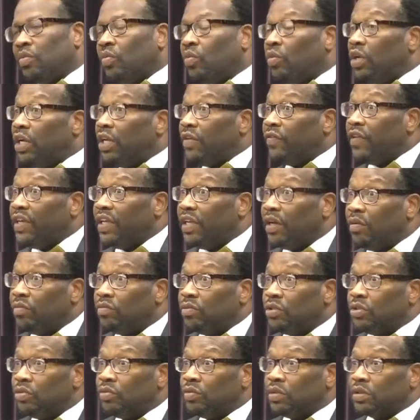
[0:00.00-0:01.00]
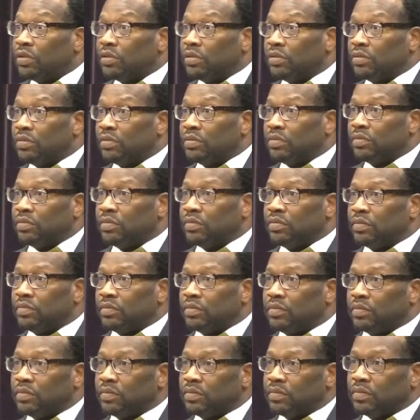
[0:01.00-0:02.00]
What if he don't do it? He's
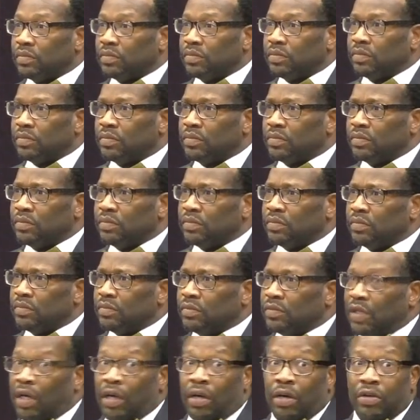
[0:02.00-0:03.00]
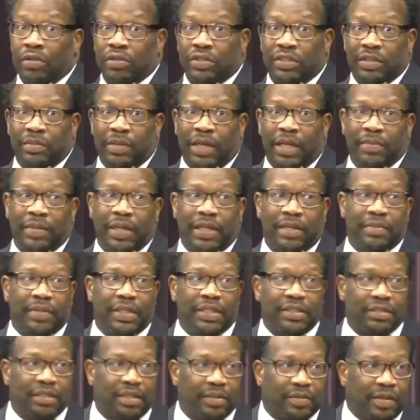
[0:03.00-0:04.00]
still ain't. Uh-oh, somebody about to
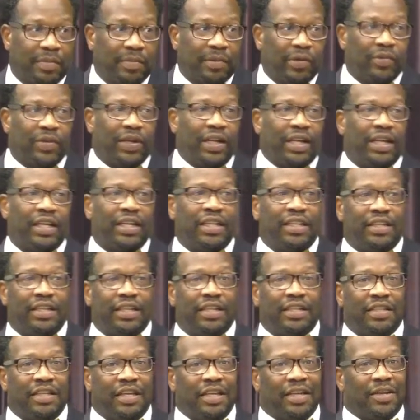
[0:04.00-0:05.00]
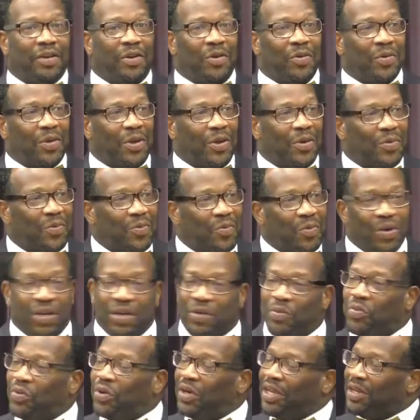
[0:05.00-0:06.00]
mess up. Come on I ain't there yet. Hold on.
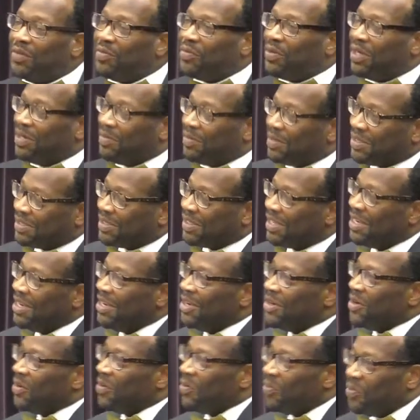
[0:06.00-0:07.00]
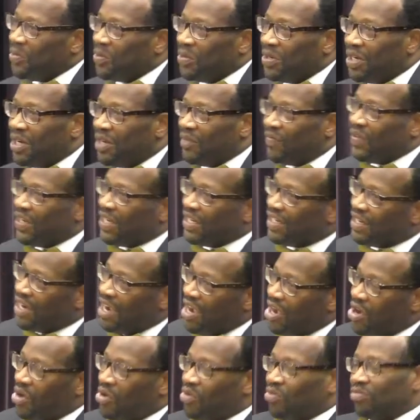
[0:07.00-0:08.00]
What, what, what, what if he
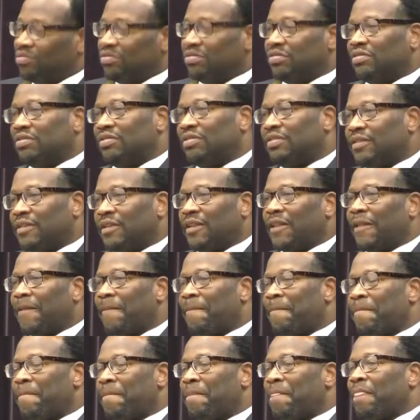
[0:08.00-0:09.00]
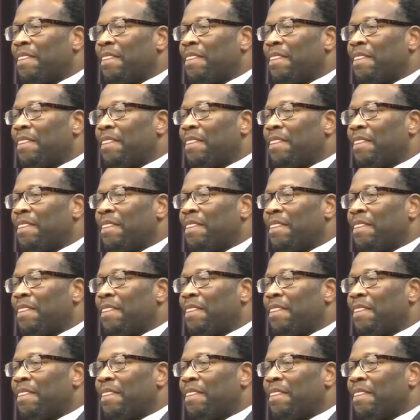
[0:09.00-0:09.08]
don't?